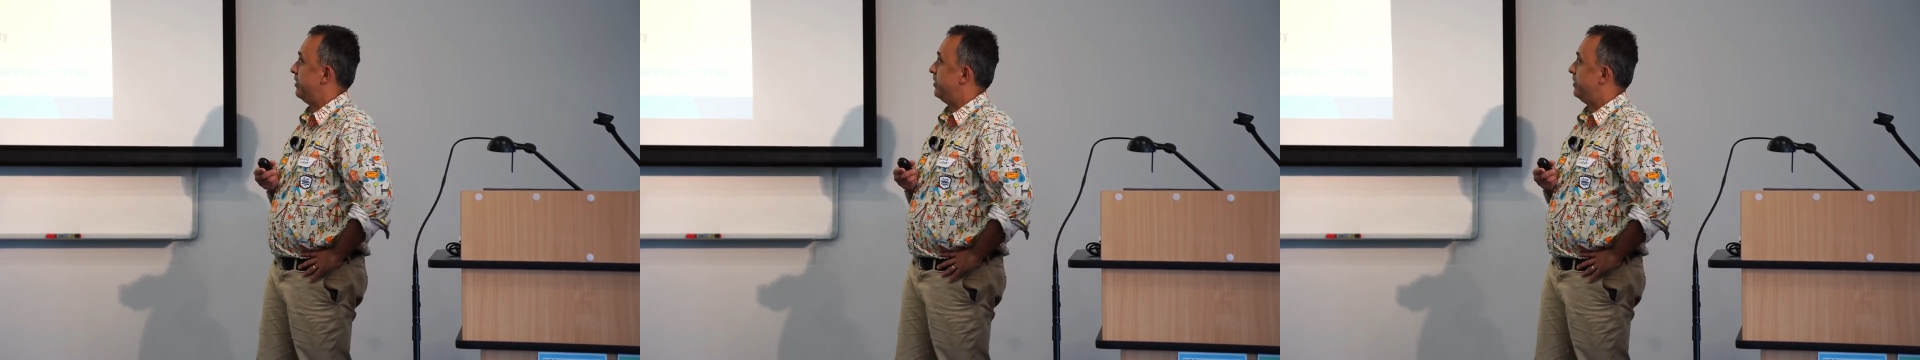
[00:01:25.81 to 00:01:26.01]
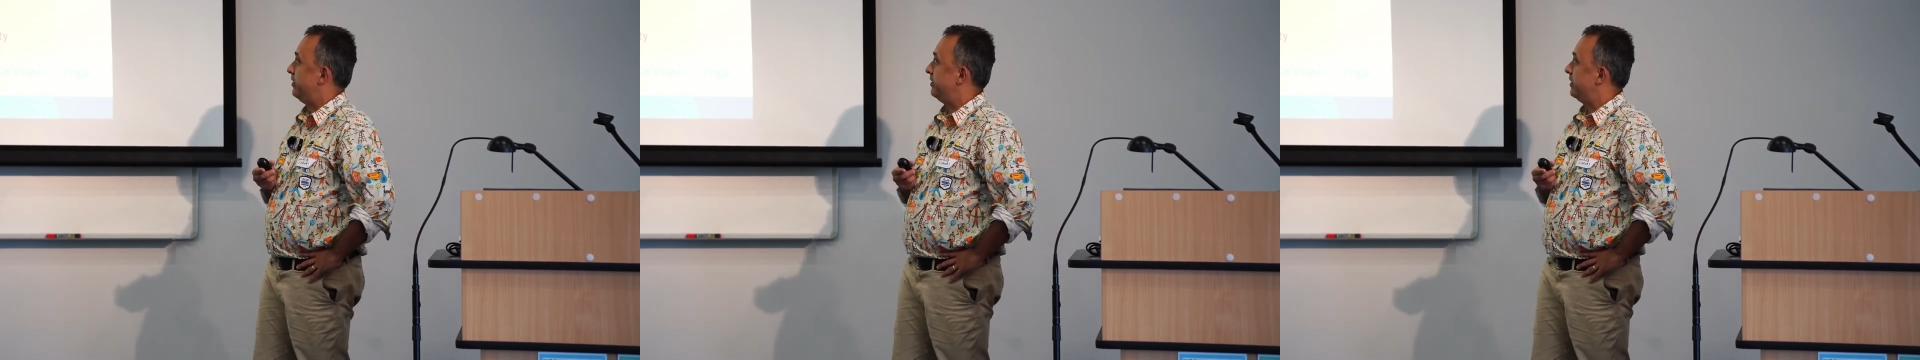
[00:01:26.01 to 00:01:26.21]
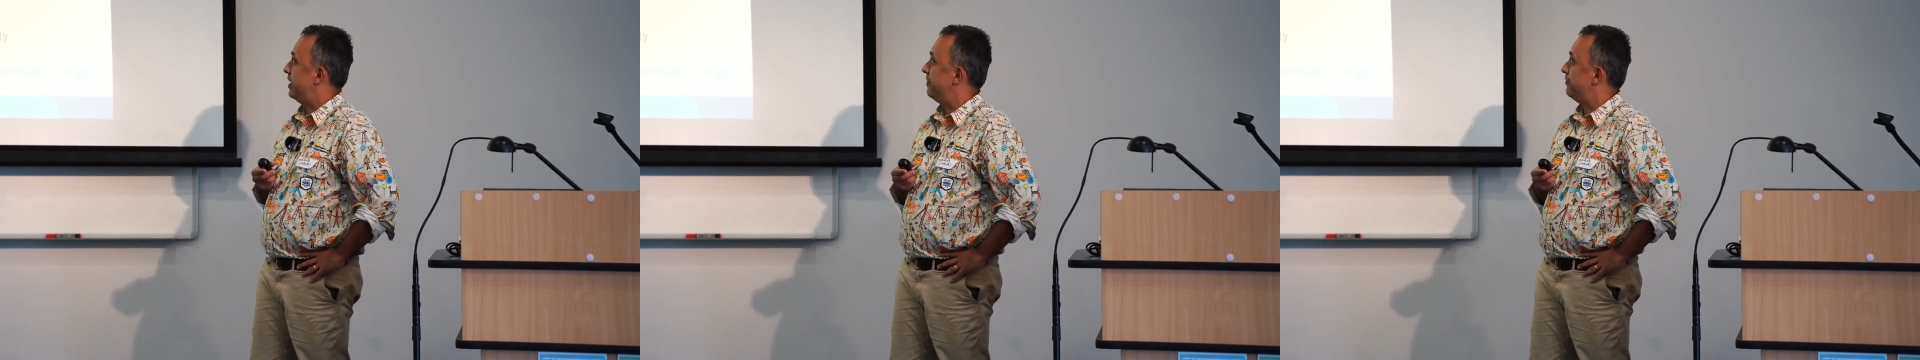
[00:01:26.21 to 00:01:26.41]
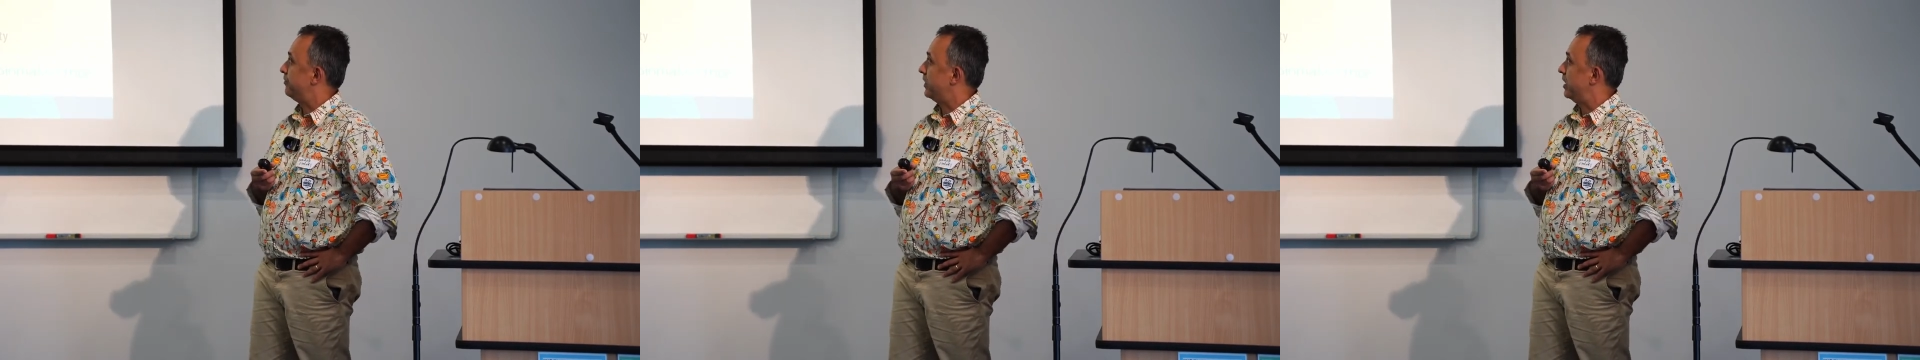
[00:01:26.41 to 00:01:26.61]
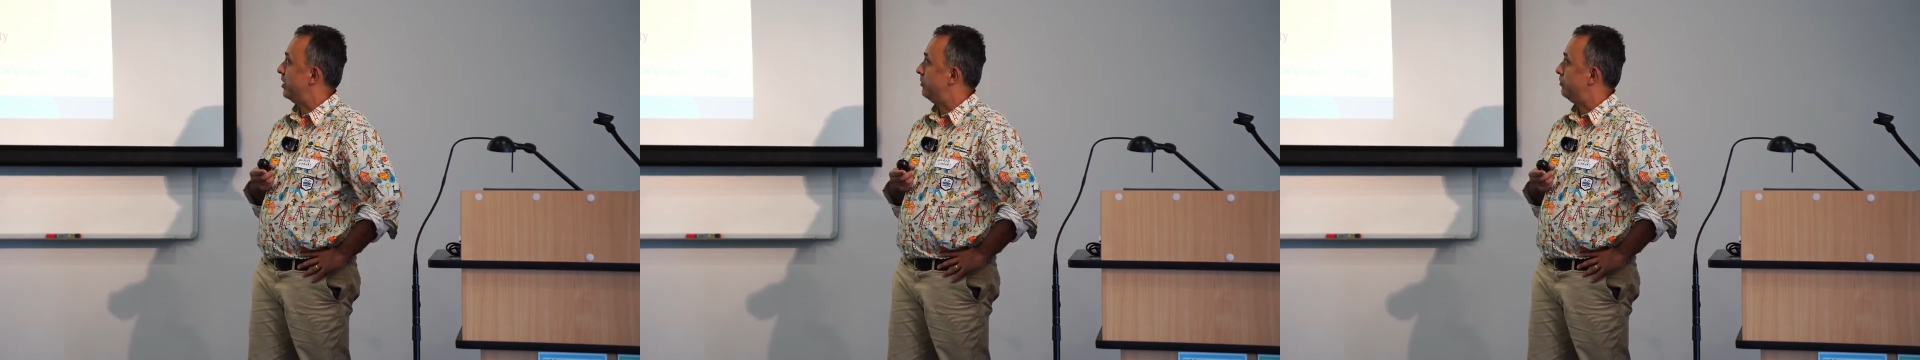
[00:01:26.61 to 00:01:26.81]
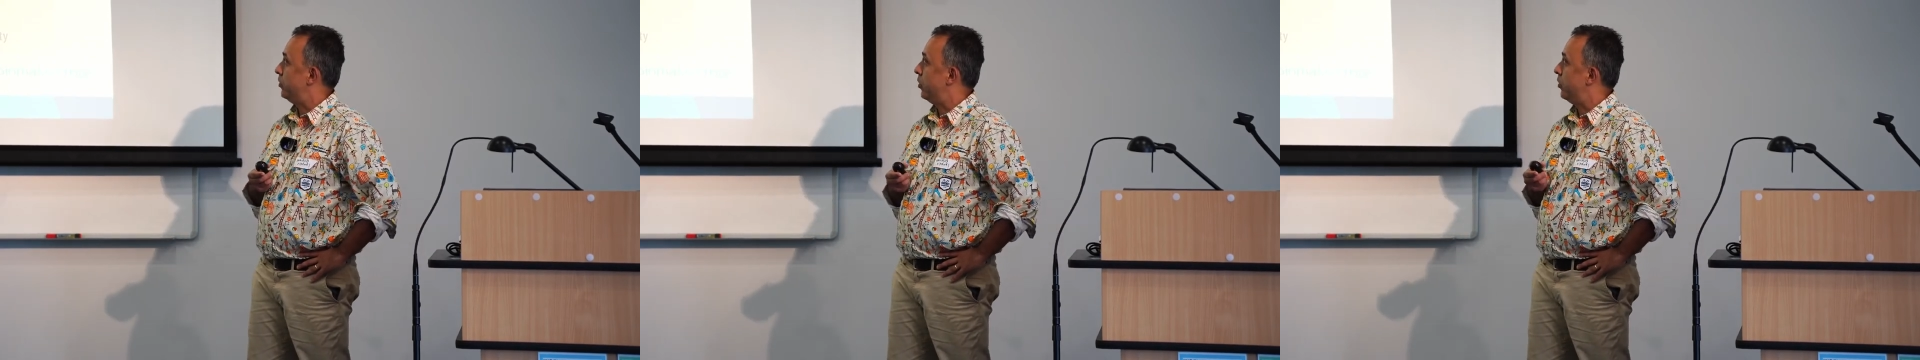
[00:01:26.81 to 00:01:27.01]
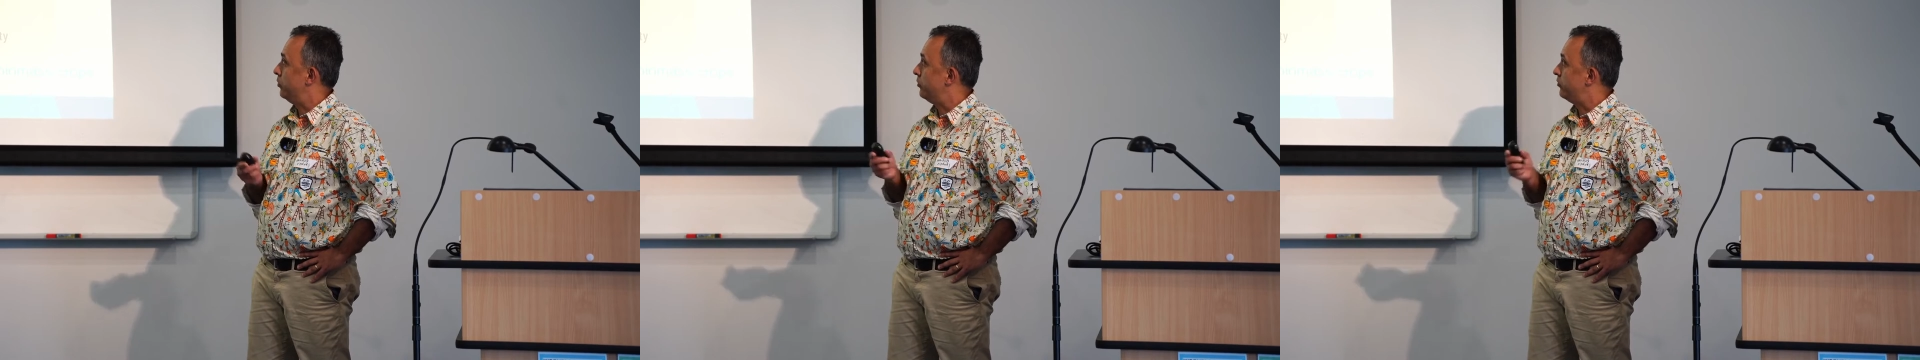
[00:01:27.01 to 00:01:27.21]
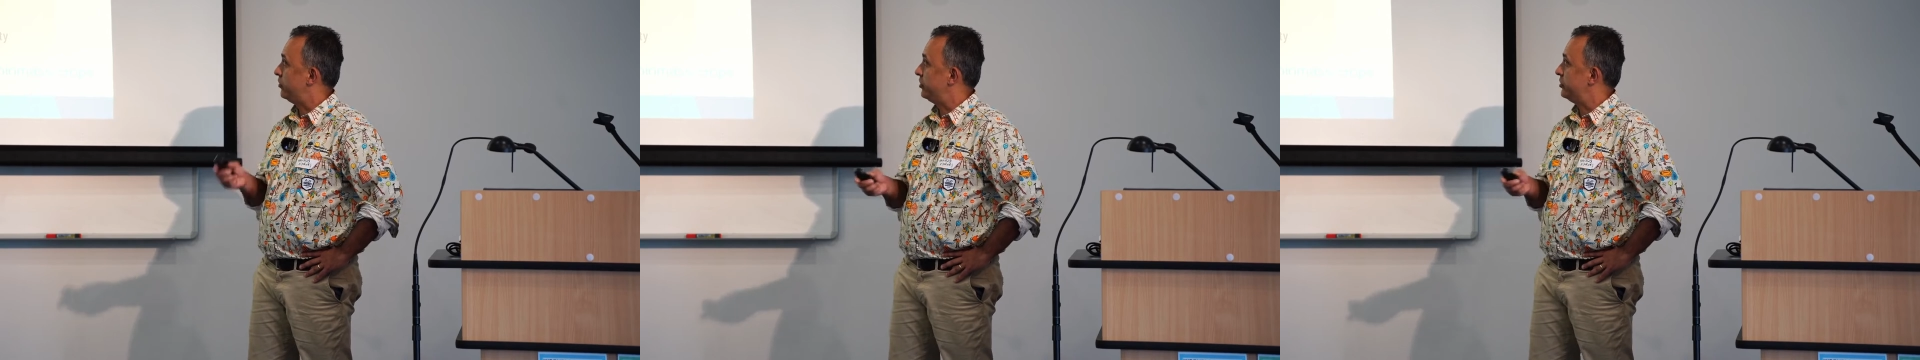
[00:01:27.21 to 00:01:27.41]
there's poor
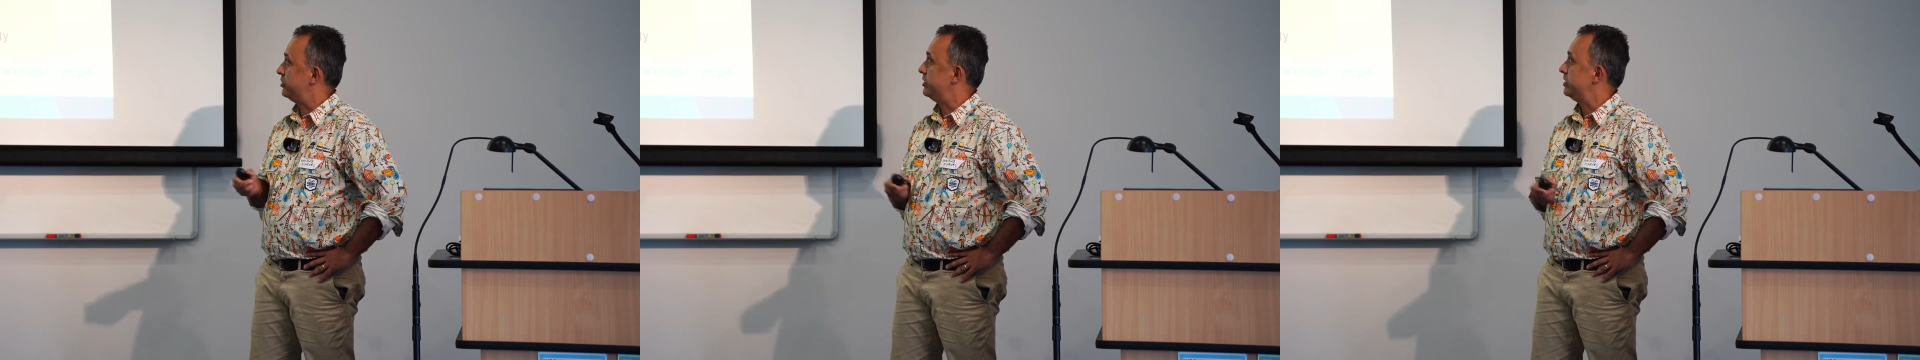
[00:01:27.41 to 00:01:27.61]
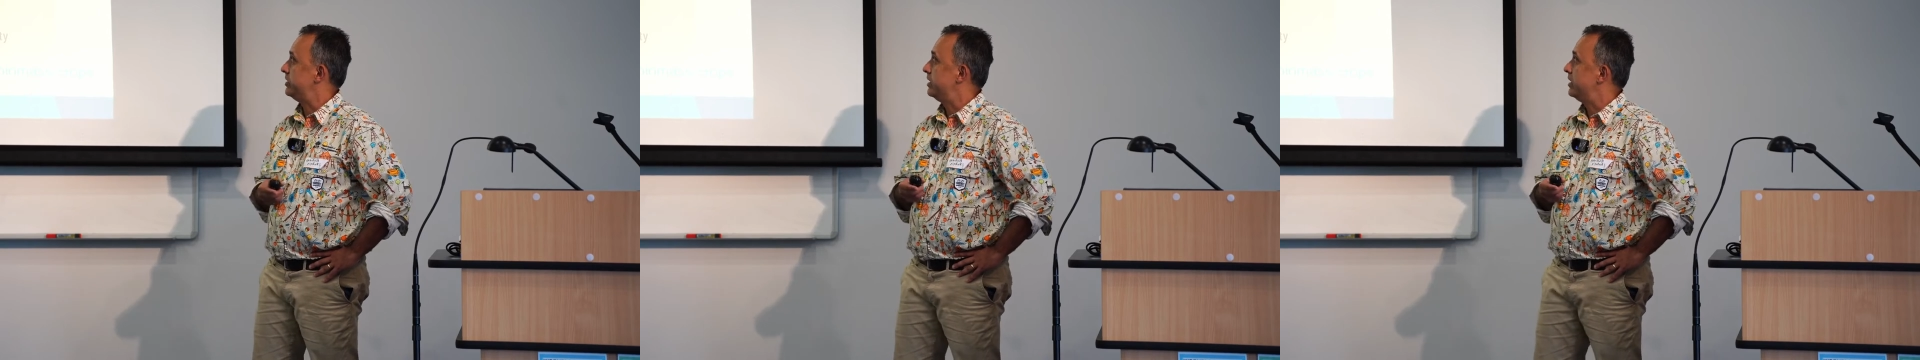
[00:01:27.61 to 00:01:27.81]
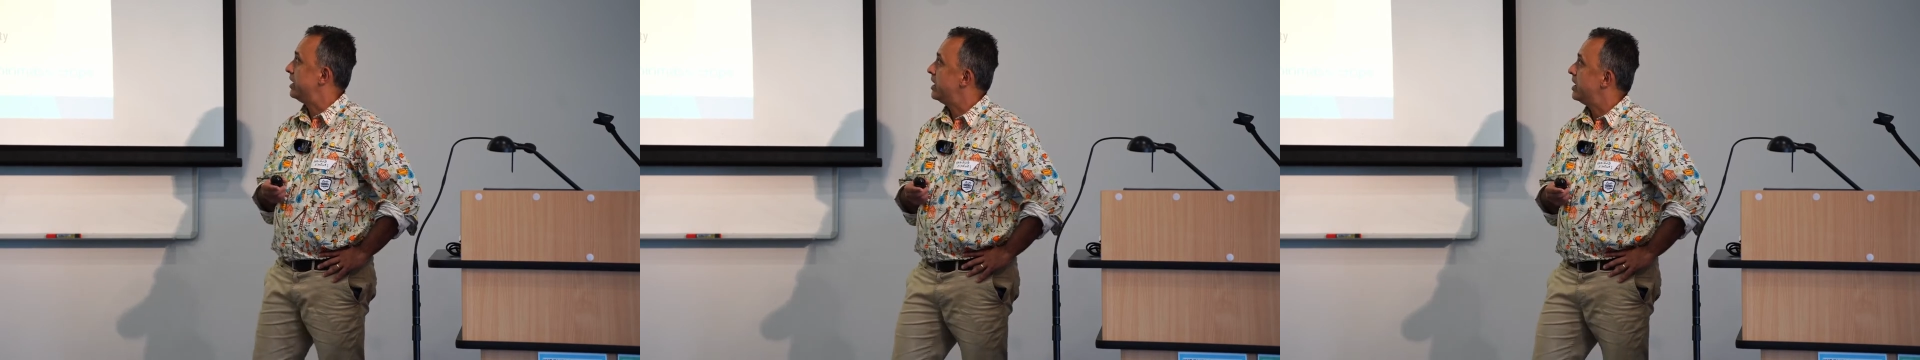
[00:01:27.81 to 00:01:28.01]
nutrition,